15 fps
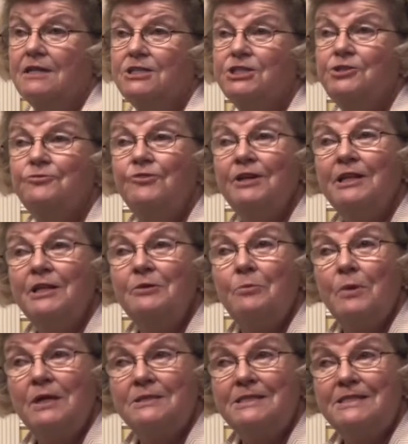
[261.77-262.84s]
She really
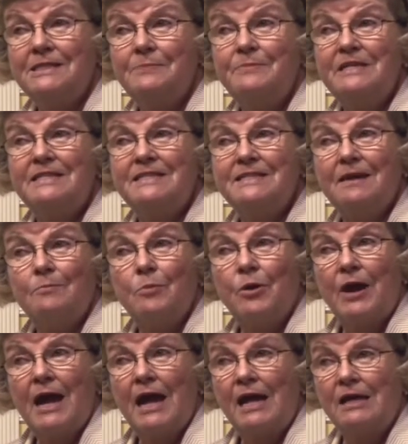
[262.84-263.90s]
wants to be
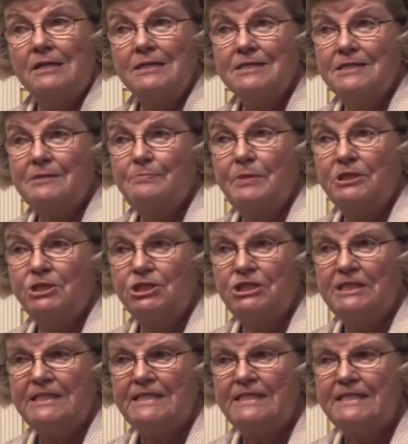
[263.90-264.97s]
somewhere else, but
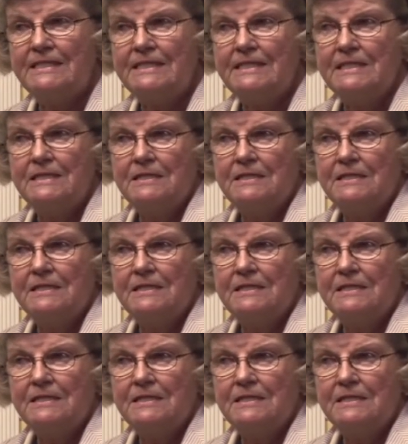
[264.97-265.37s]
she's